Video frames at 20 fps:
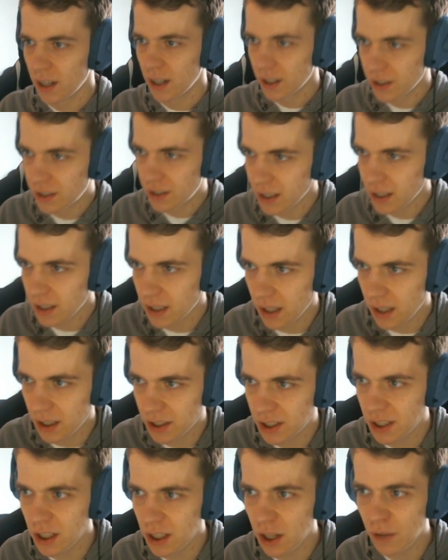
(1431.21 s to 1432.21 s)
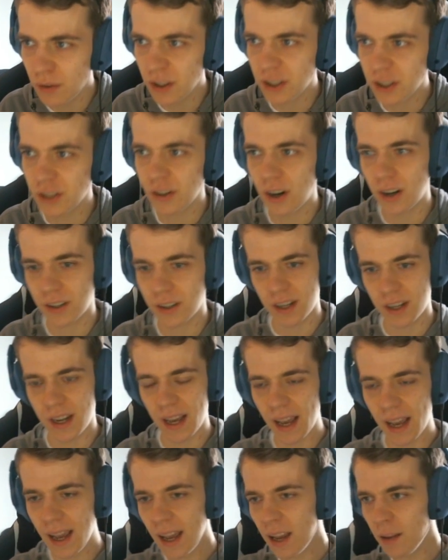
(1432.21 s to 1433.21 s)
The Silver Sword, an
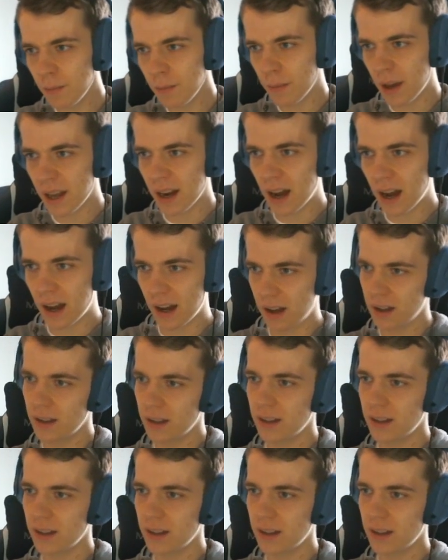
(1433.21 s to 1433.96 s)
8 mana